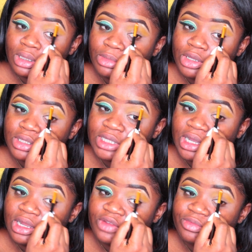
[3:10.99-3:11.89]
I'm going to use
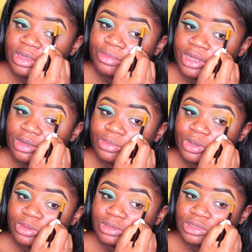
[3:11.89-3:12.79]
that all of my brow
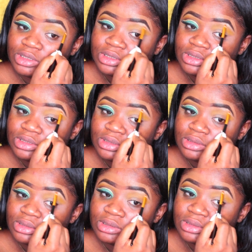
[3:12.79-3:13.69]
bones.
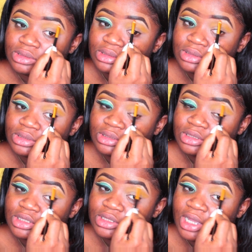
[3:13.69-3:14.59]
So
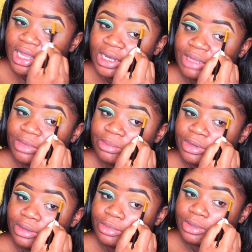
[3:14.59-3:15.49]
just to highlight my
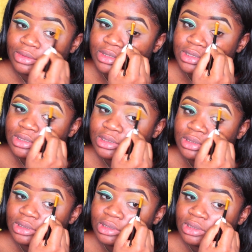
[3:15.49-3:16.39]
brow bones.
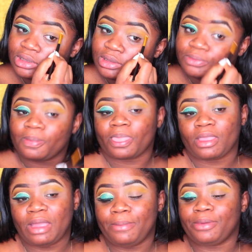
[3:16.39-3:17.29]

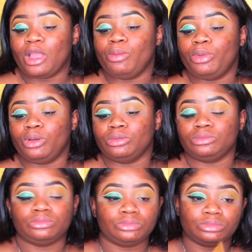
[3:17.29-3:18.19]
My brow
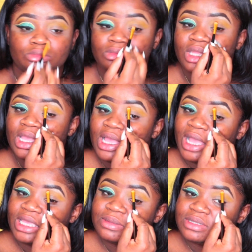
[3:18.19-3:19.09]
bone.
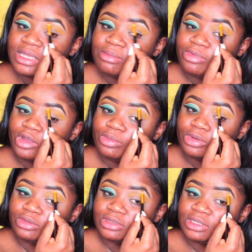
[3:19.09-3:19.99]
I keep saying brow
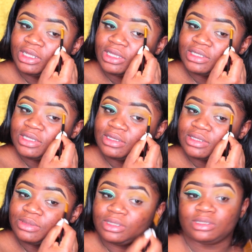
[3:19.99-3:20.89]
bones,
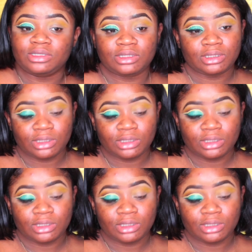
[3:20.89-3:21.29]
excuse me.